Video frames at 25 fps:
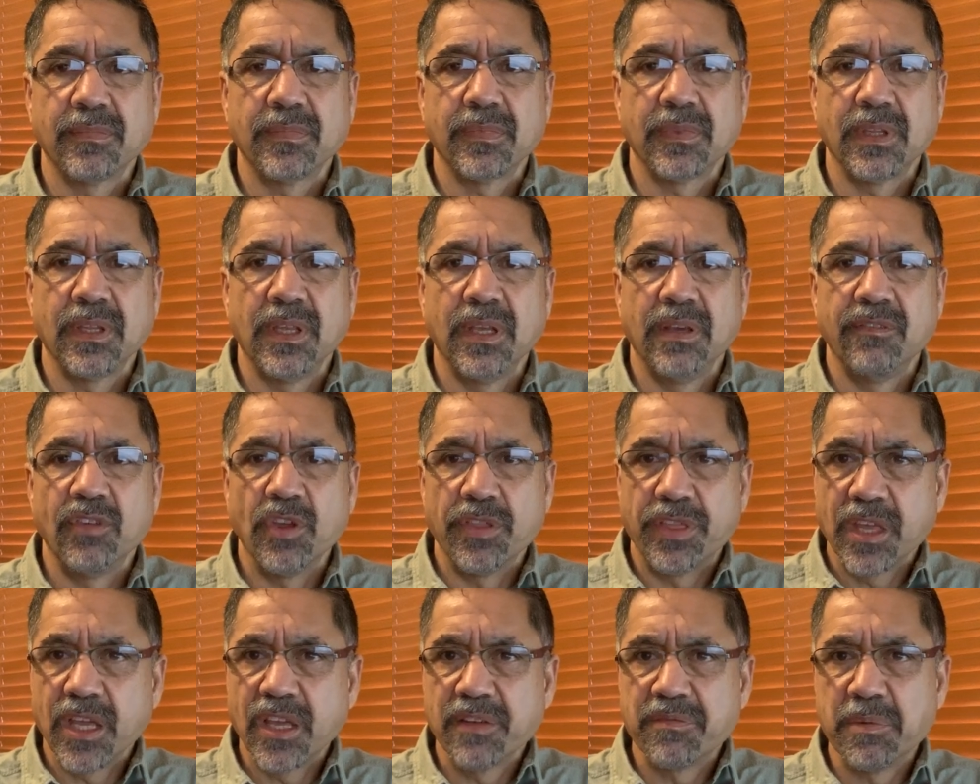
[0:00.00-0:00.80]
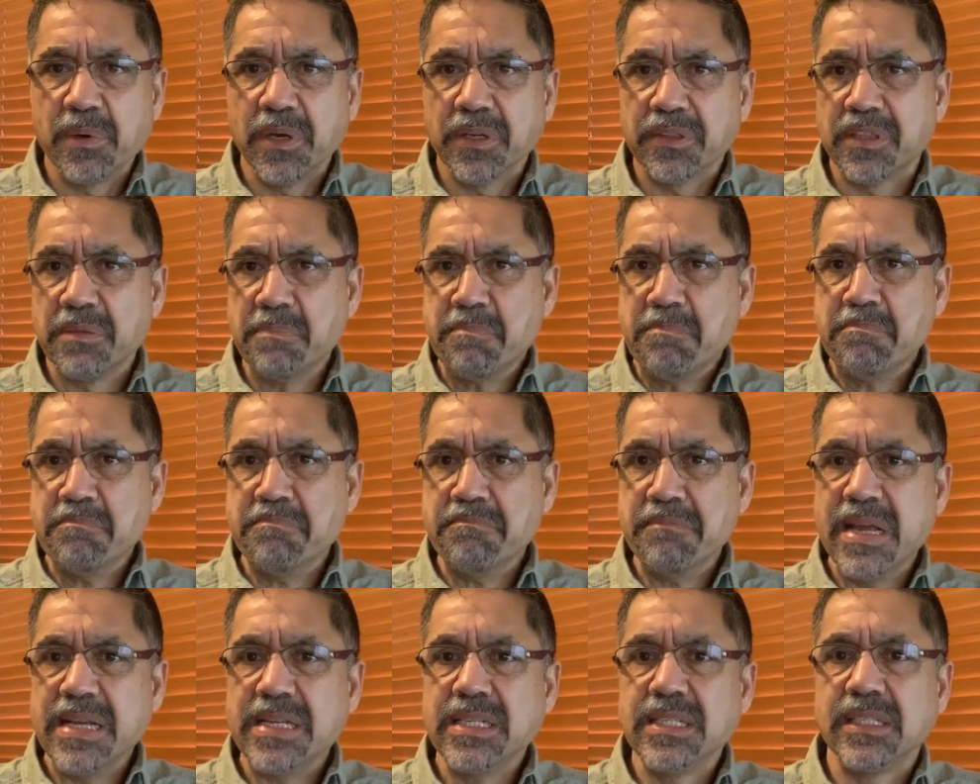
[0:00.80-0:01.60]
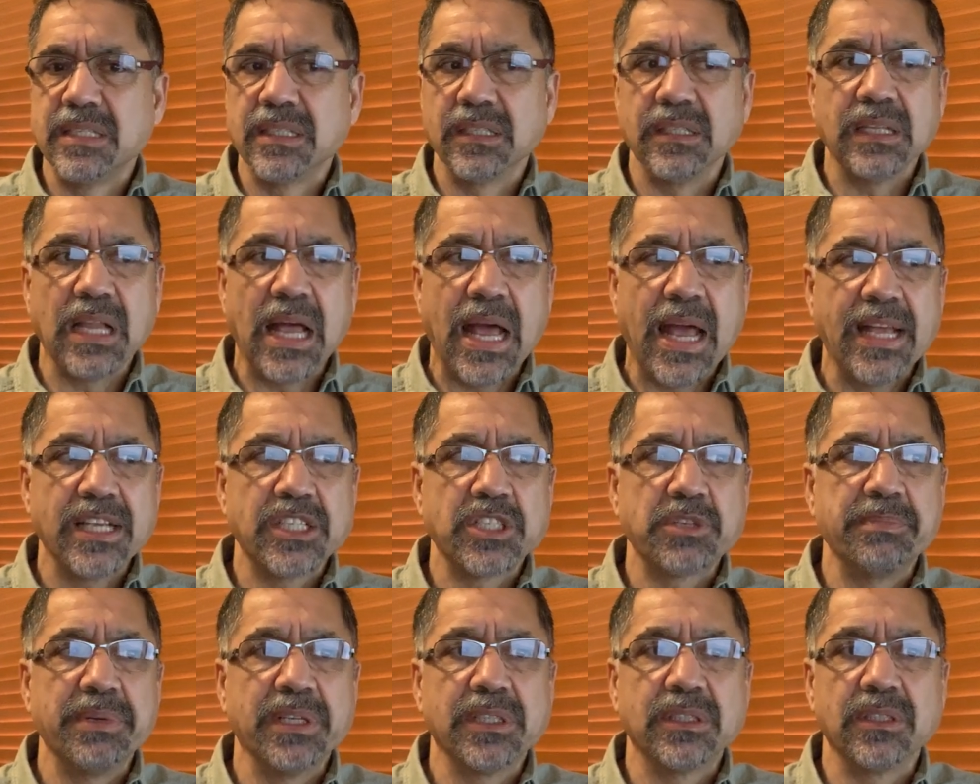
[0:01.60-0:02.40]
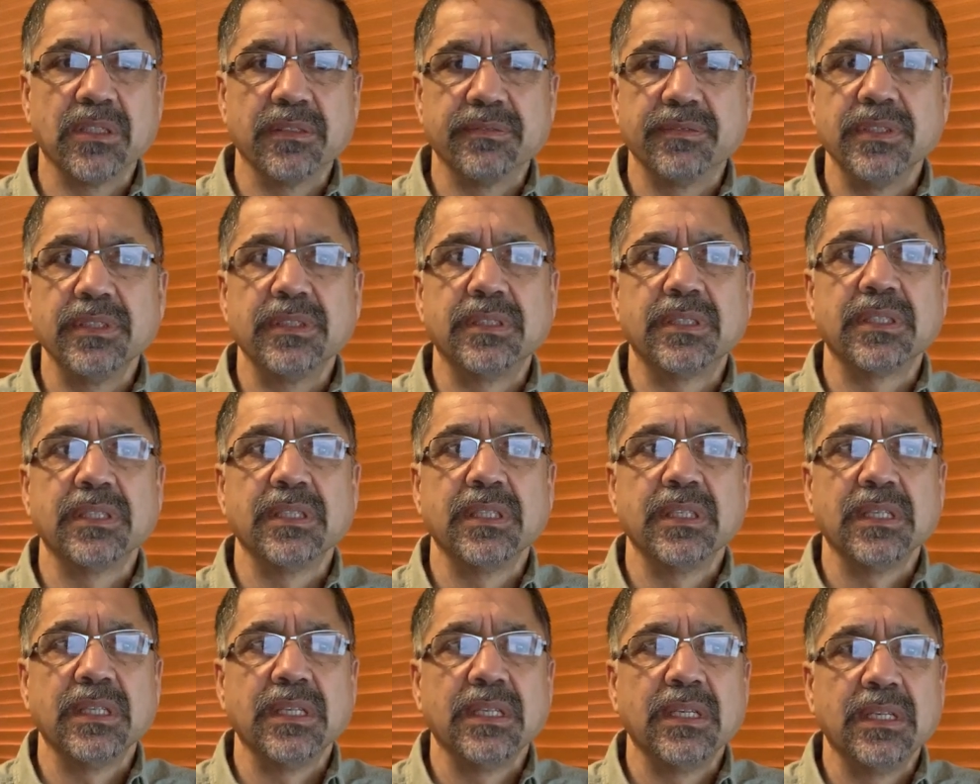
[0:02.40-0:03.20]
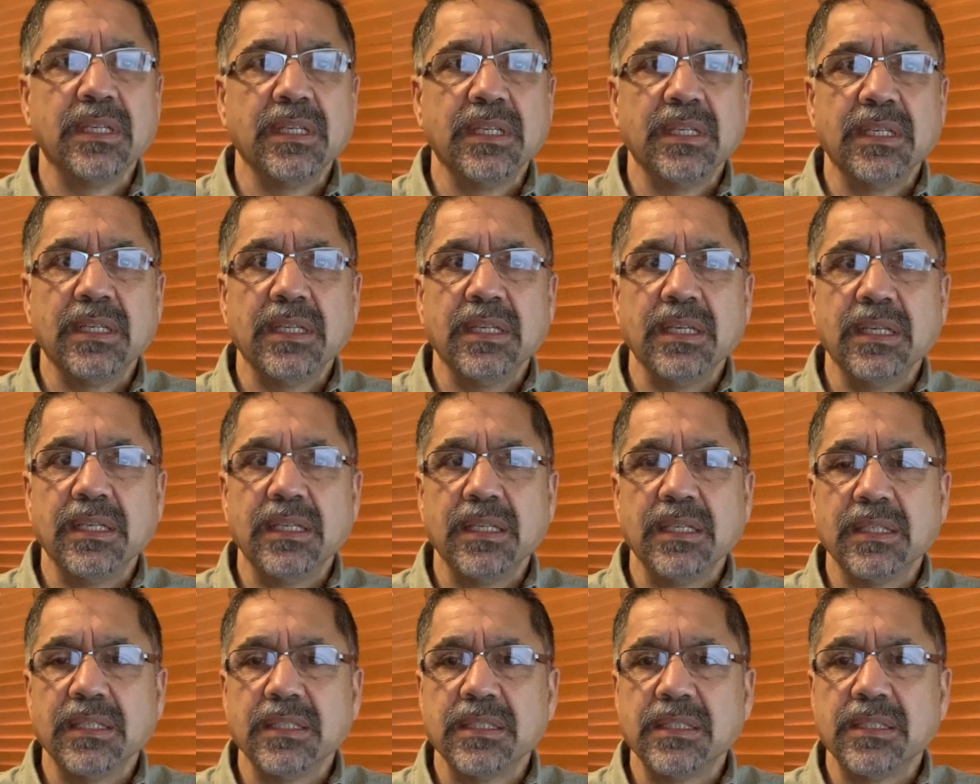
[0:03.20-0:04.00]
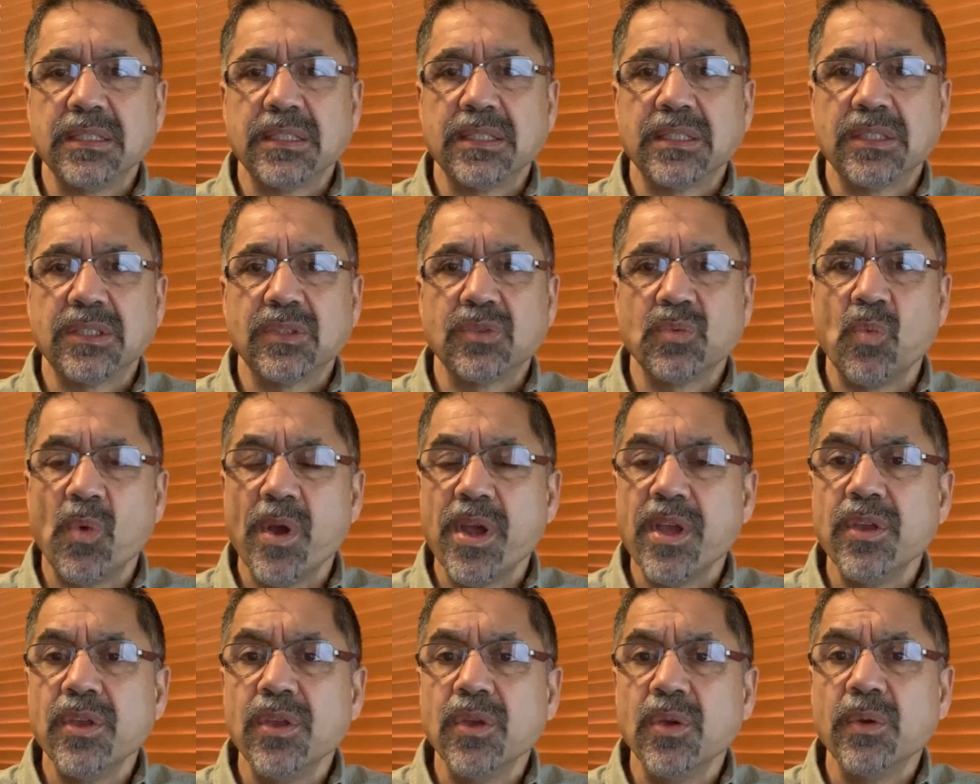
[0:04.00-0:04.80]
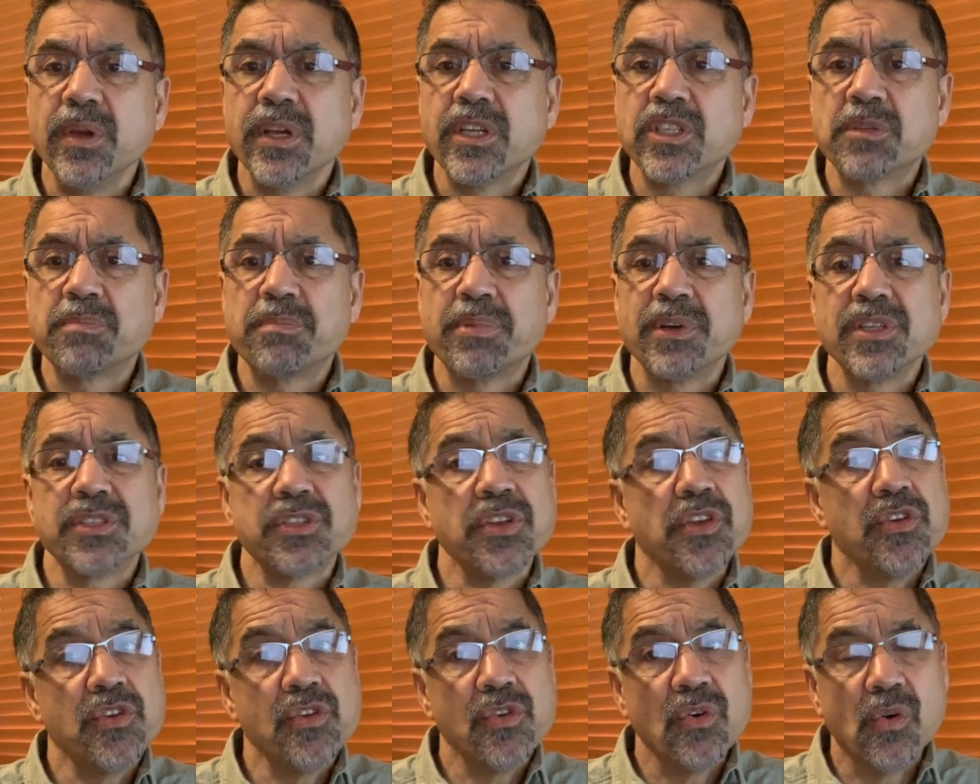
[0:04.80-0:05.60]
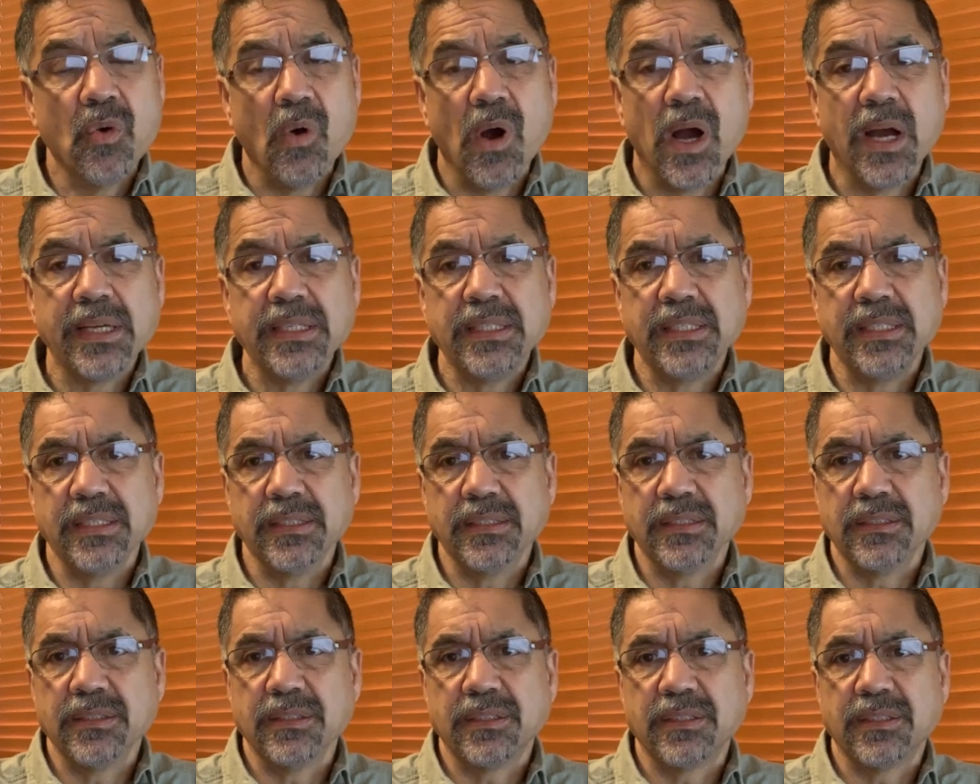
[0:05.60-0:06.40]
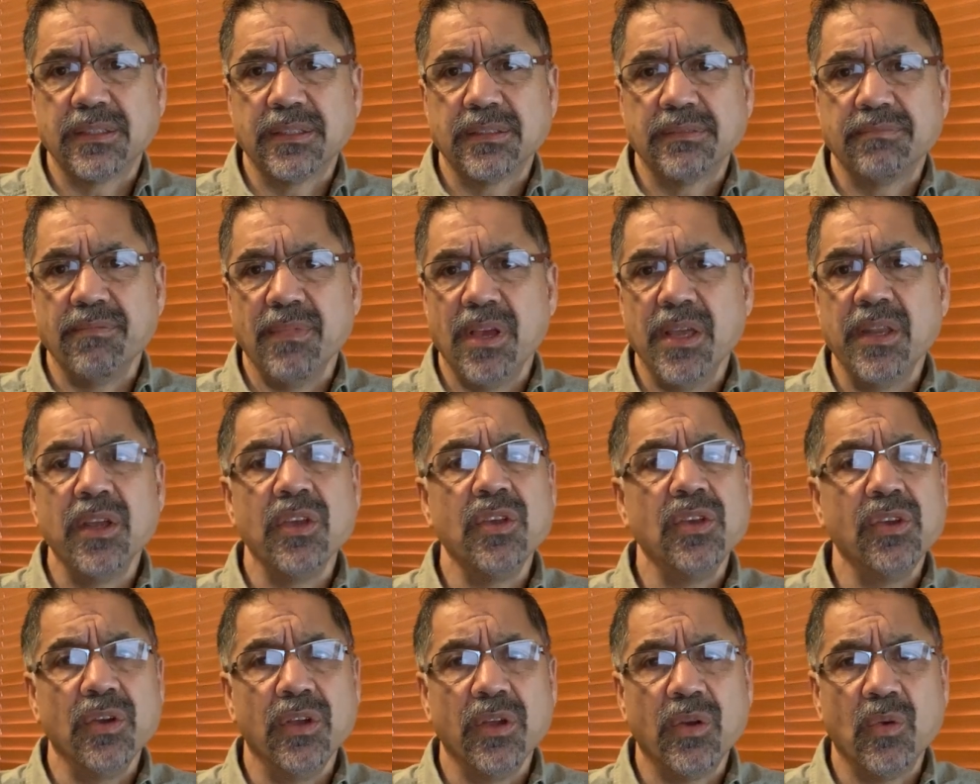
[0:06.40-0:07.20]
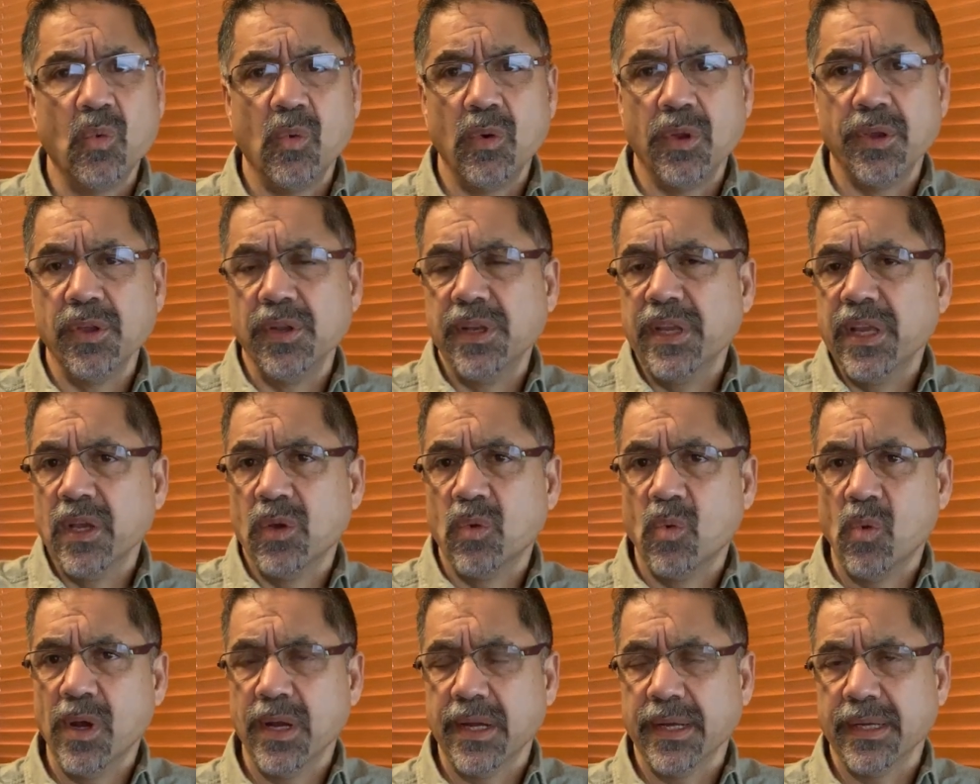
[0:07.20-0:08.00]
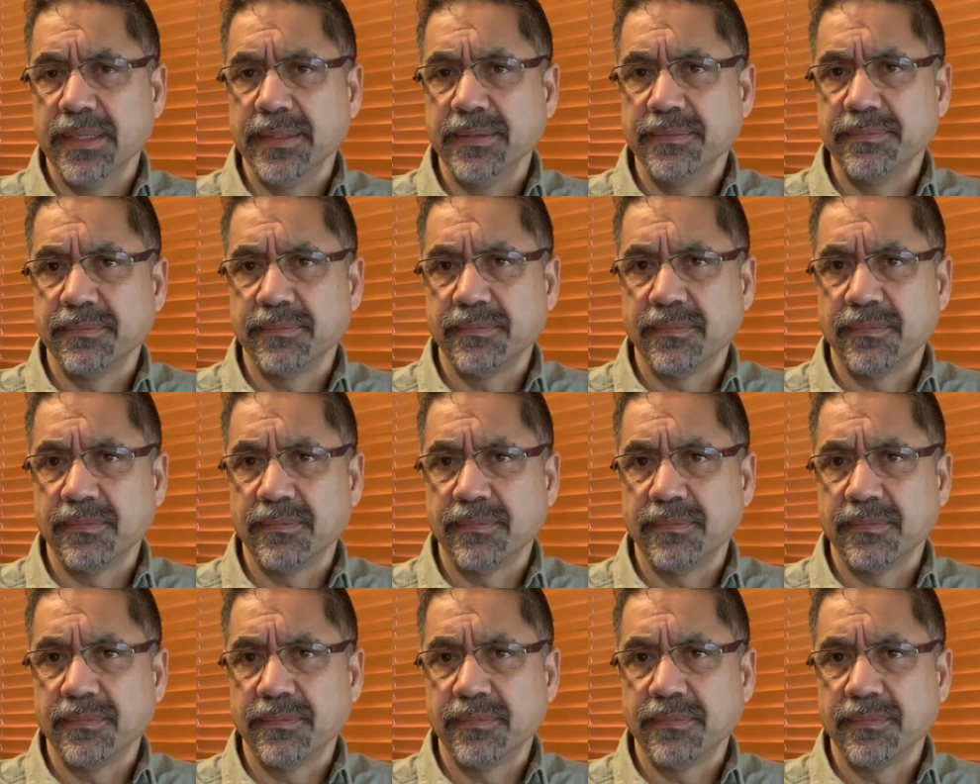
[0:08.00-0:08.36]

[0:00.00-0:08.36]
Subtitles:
If you think about the mental aspect of it, it is where you express your ideas in a unique way.